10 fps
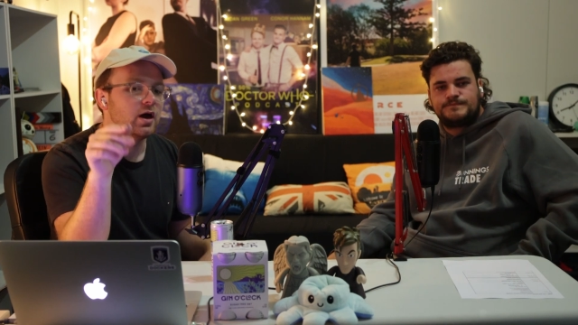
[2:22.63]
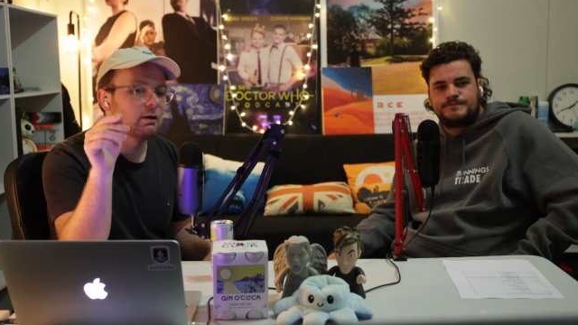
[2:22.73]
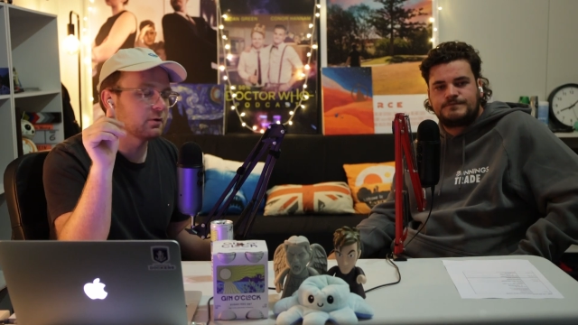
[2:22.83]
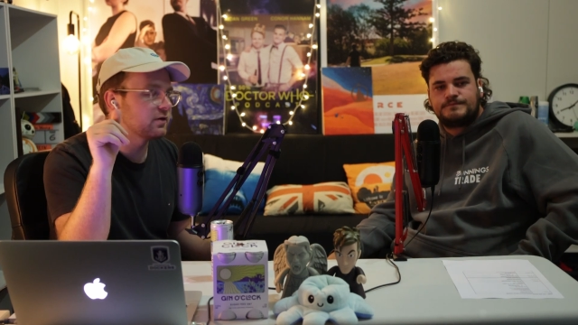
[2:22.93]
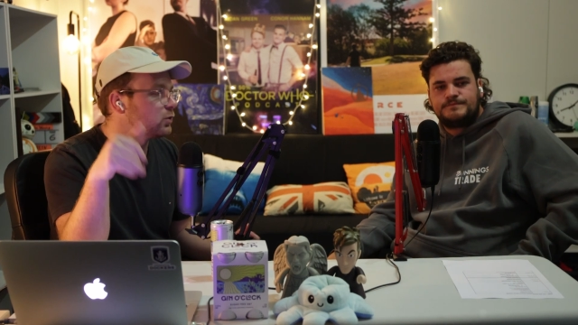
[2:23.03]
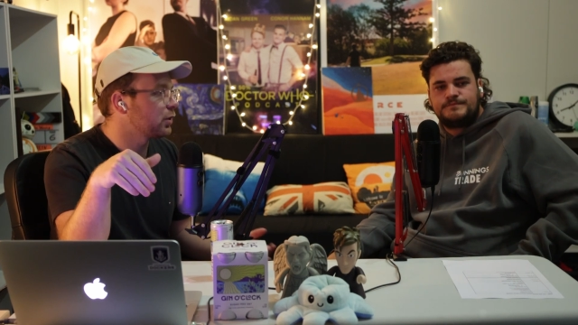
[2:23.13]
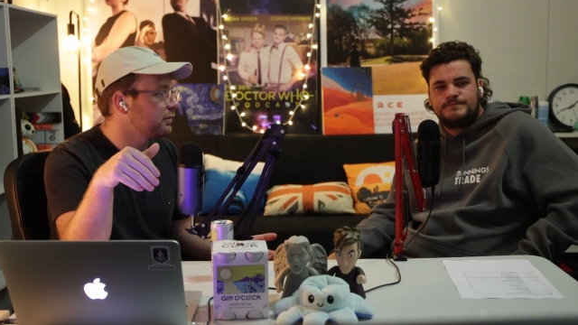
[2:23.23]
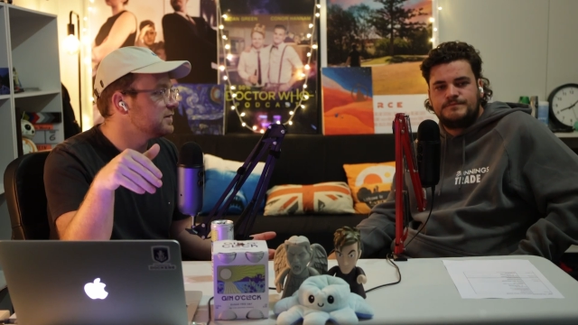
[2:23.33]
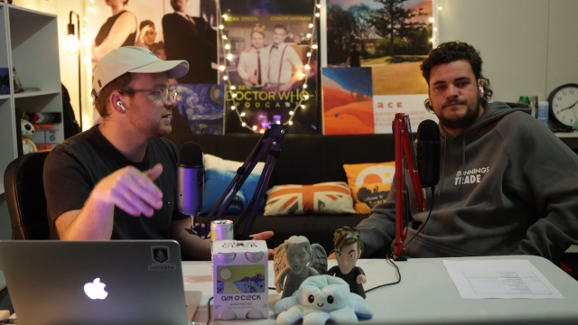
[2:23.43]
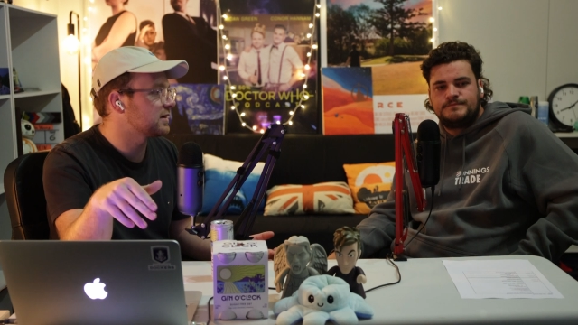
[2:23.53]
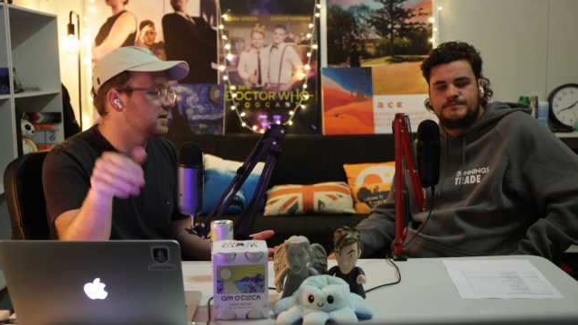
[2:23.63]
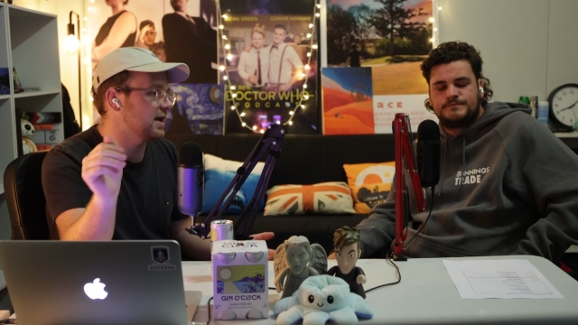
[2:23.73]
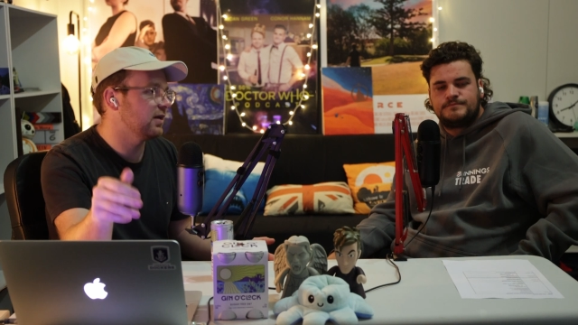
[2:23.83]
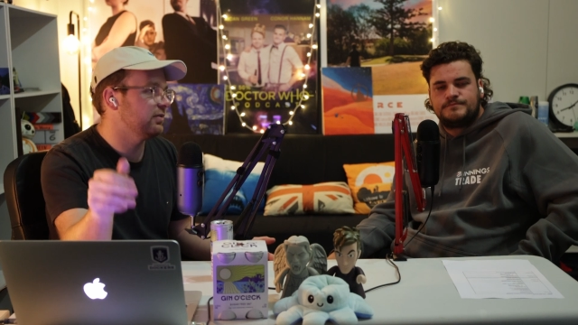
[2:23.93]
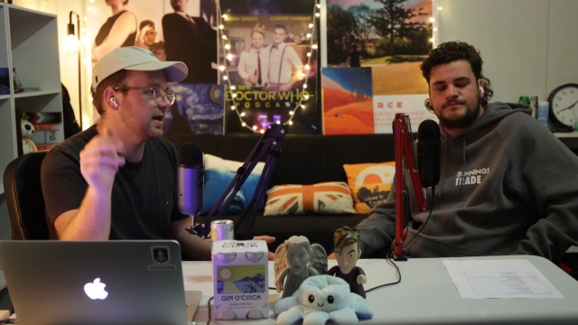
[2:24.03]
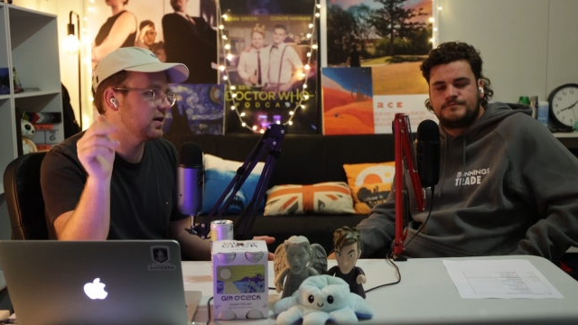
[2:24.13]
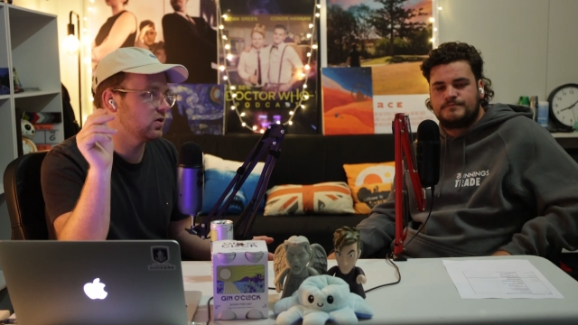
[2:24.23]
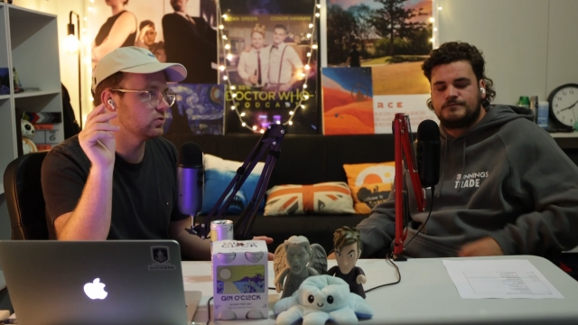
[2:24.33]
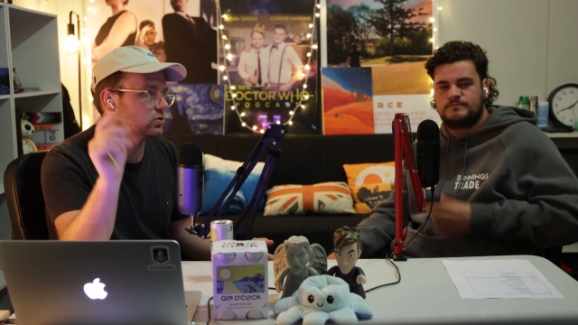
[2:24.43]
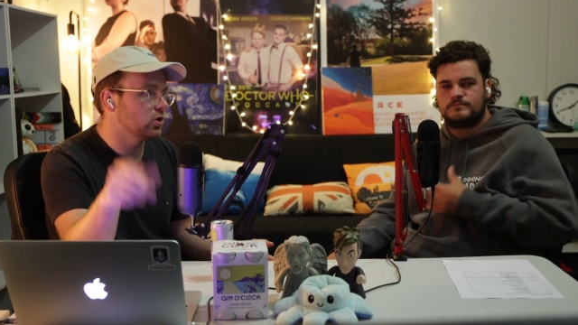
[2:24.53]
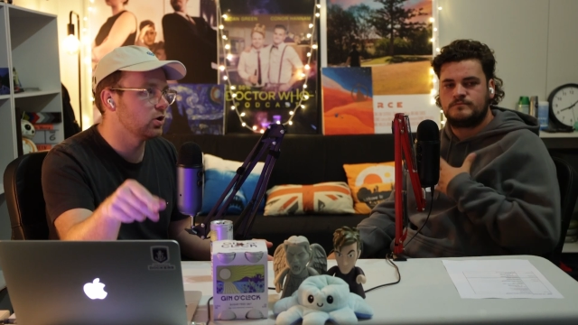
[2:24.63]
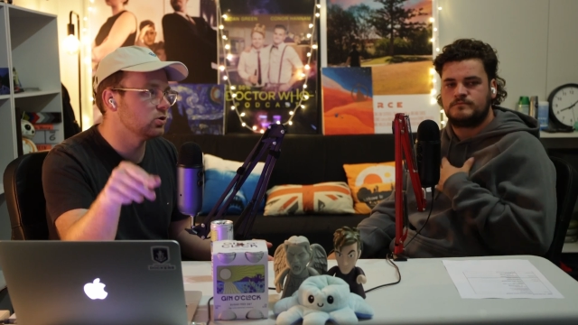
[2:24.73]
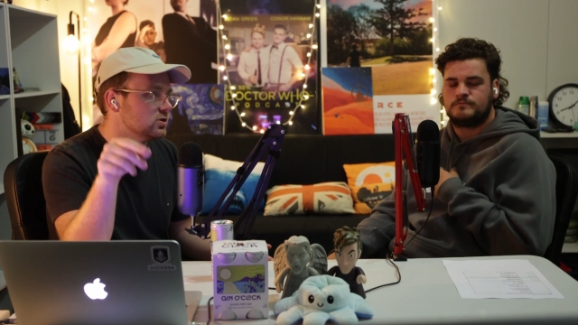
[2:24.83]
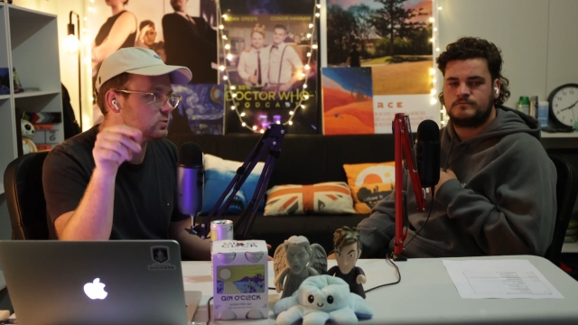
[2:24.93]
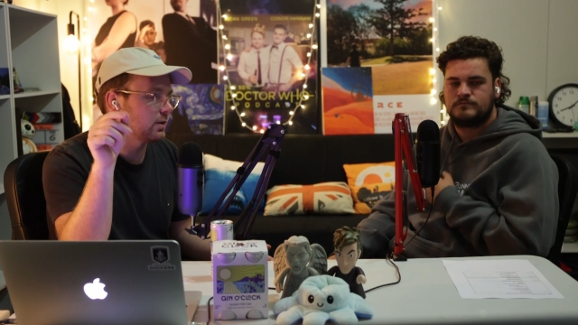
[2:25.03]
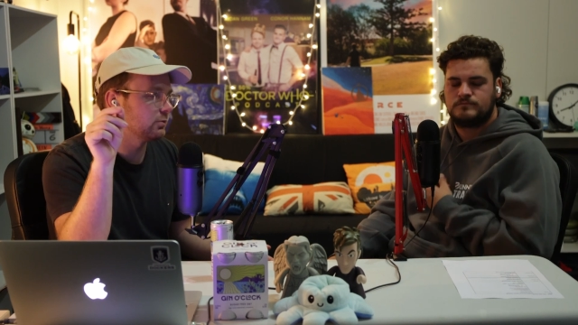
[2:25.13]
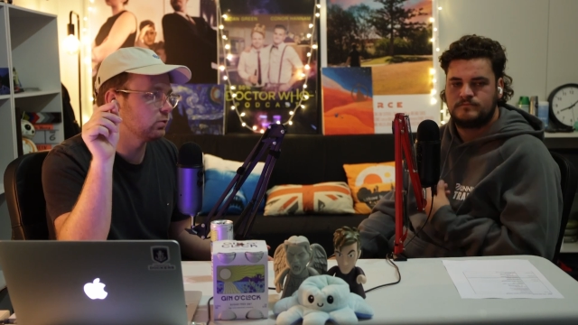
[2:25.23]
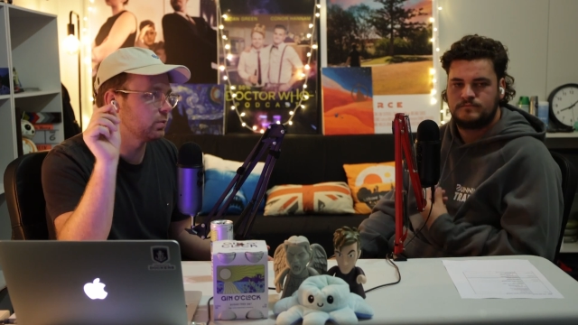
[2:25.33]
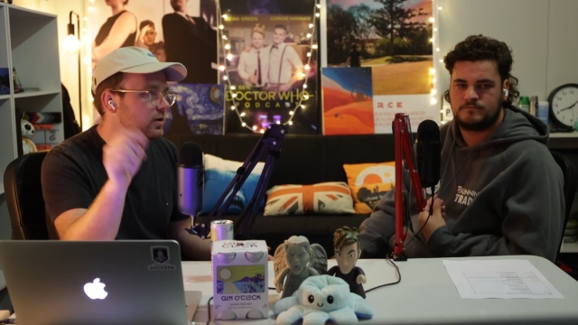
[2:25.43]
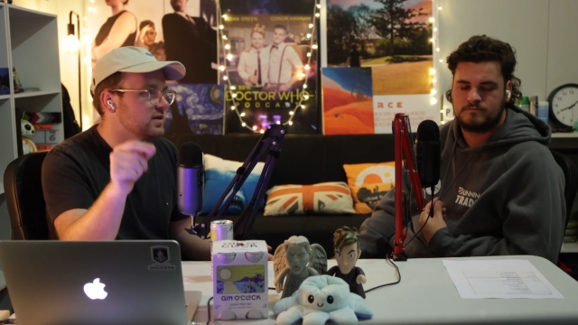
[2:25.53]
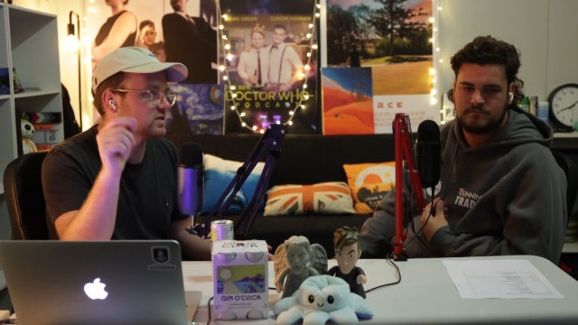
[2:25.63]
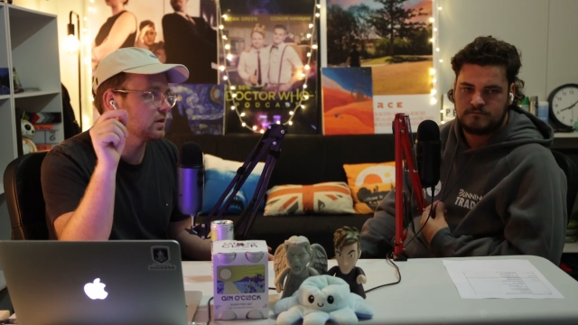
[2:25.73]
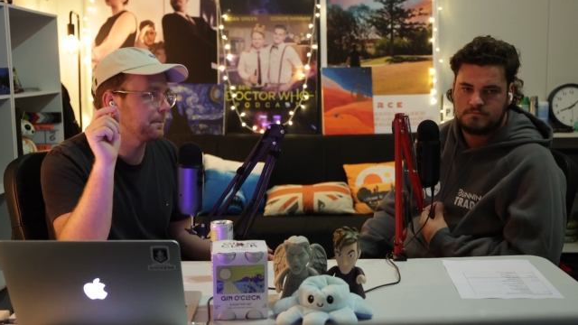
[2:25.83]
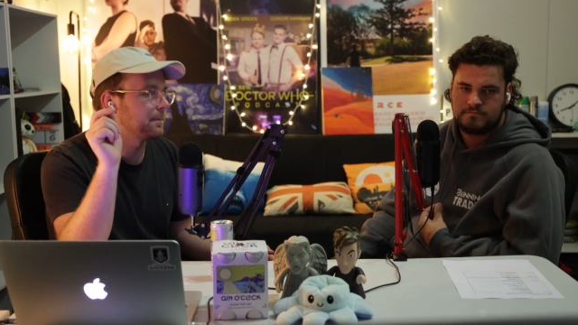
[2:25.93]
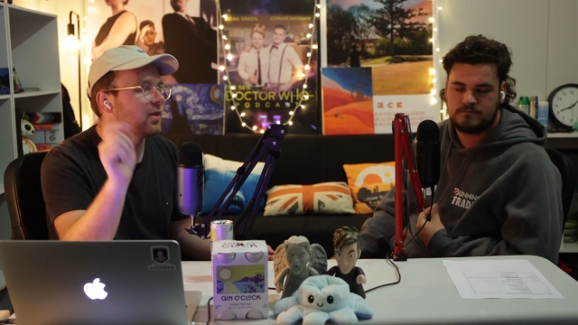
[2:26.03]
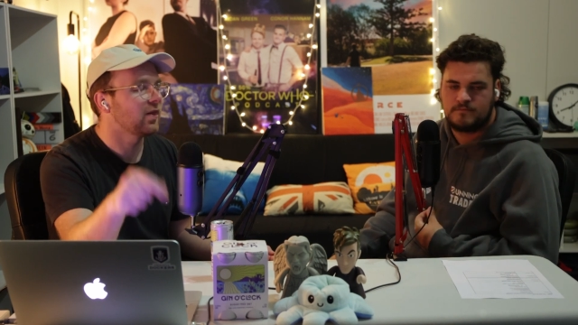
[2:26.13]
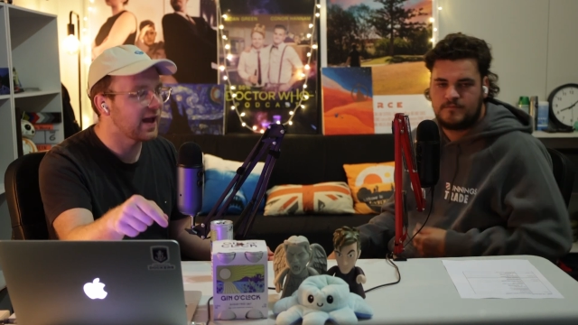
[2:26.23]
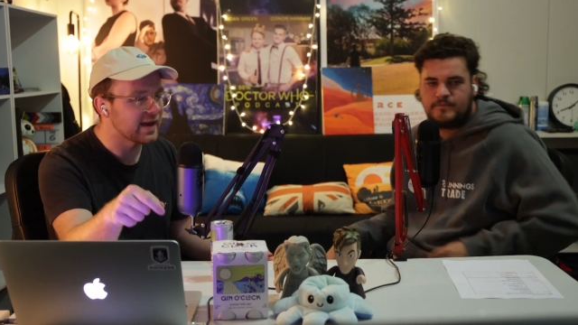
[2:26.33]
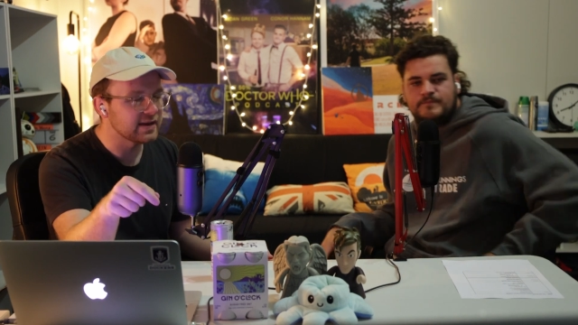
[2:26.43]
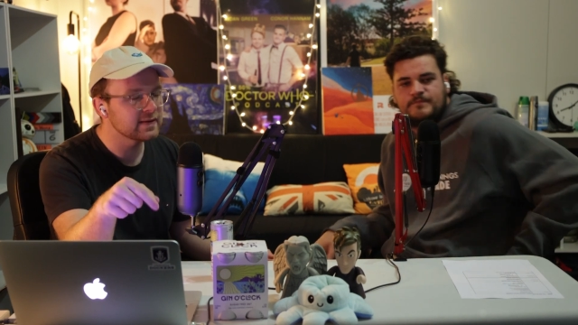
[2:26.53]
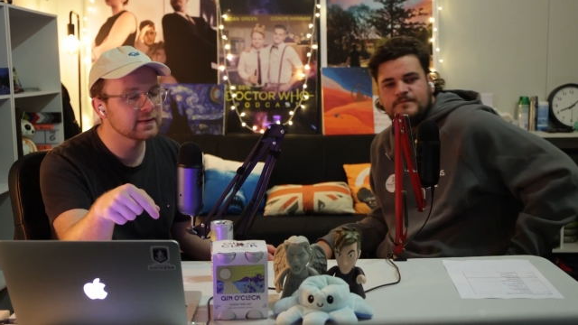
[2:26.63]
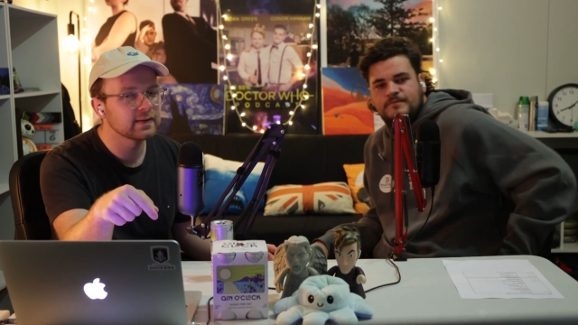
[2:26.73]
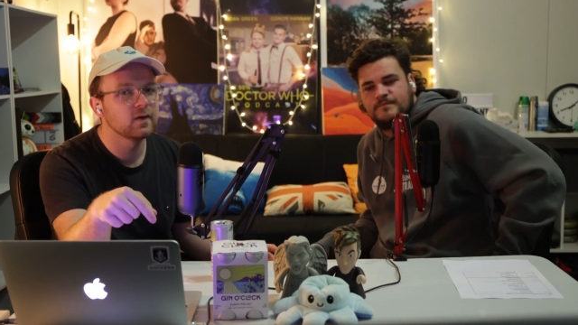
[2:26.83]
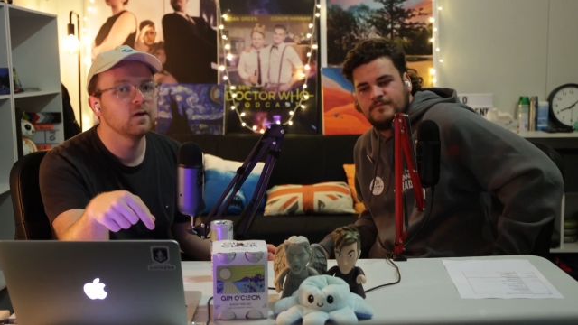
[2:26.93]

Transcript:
Speaker 1: Uh, we'll give you a three second countdown. On go is when we will press play.